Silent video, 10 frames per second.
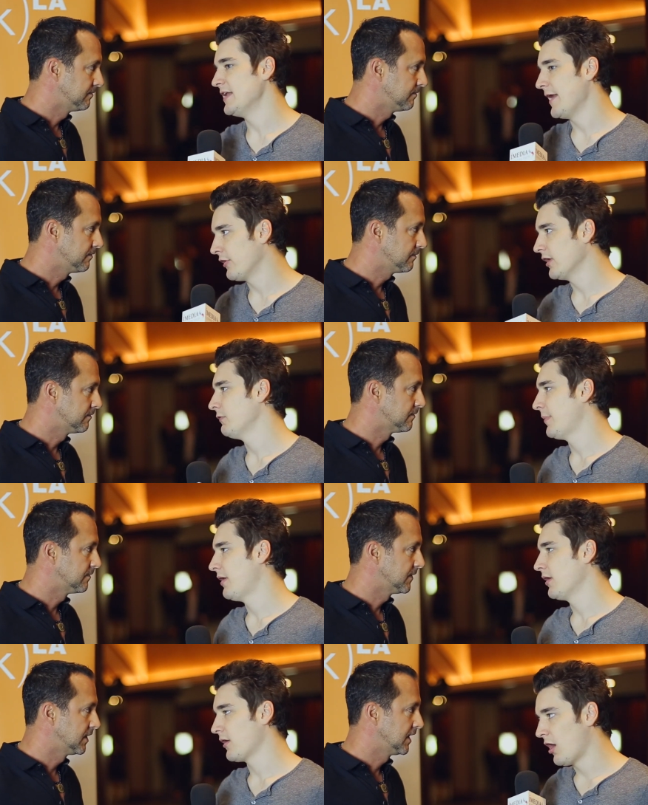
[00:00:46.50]
Speaker 1: of a narrative
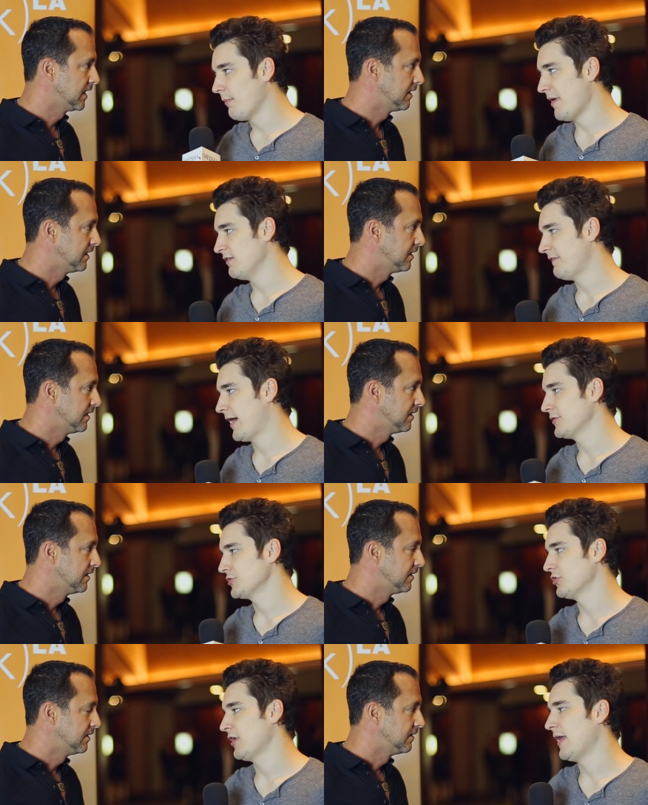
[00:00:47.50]
about the car manufacturer,